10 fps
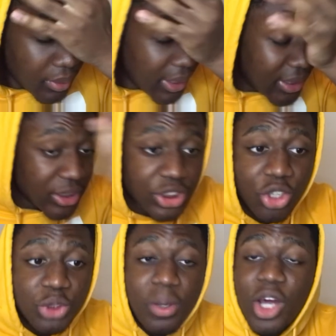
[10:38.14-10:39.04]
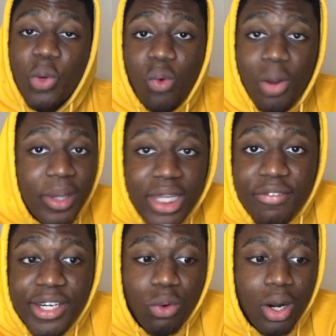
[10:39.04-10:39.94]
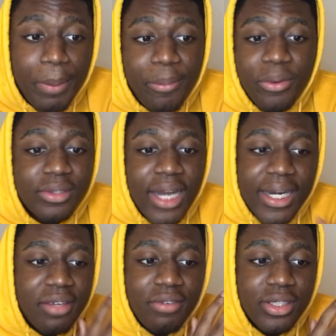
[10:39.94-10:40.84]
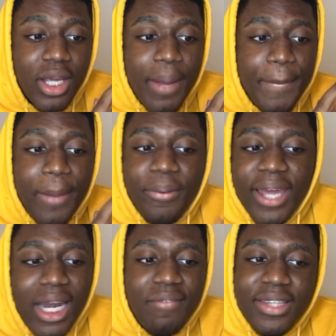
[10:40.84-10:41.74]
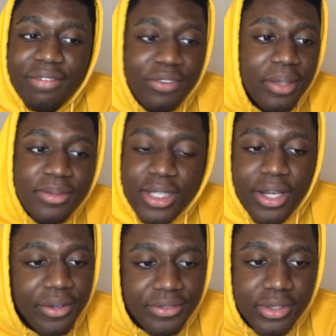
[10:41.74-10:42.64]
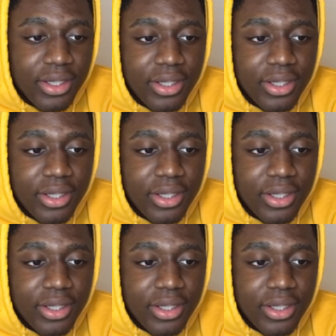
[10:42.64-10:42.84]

it just shows you what kind of world we live in where people not even people can't even think for themselves.